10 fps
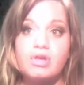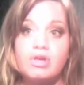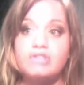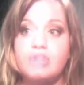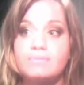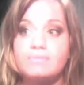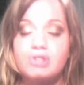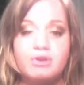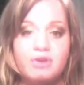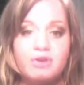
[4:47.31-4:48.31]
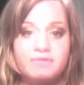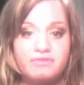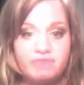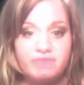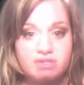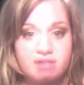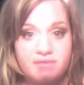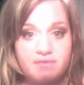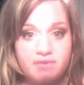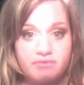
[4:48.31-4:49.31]
So I'm starting off with the first
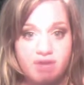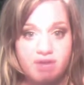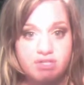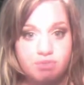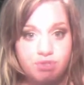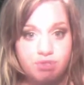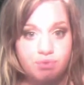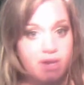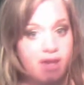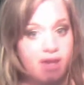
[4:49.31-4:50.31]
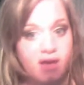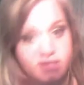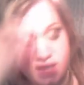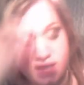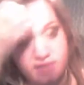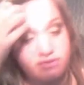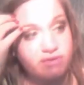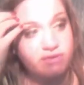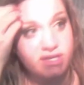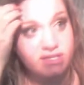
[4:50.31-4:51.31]
level of French, which right now is kind of
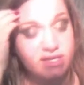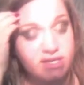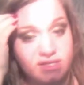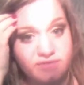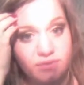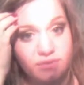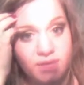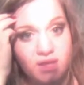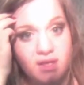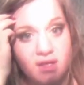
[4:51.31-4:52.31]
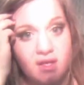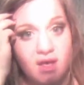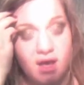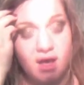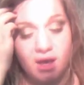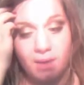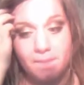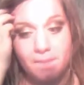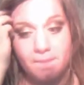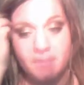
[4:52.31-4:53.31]
crazy easy for me,
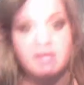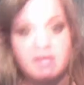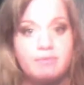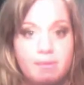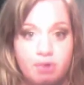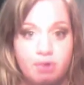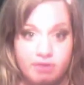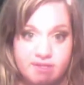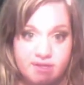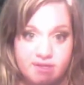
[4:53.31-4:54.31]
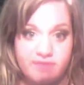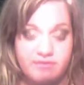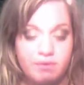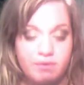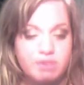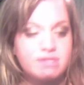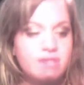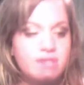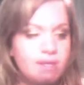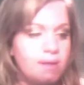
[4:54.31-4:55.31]
um, because I remember all this stuff, of course.
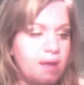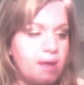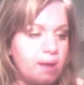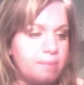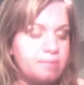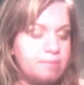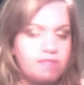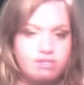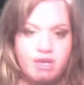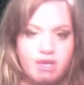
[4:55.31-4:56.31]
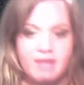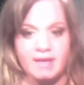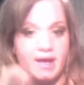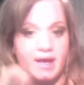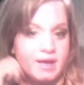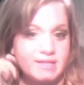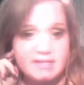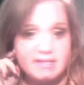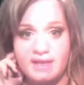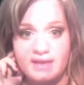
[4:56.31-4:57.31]
Uh, but that's okay, uh,
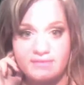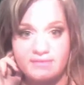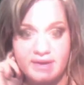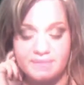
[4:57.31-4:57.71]
easy A, right?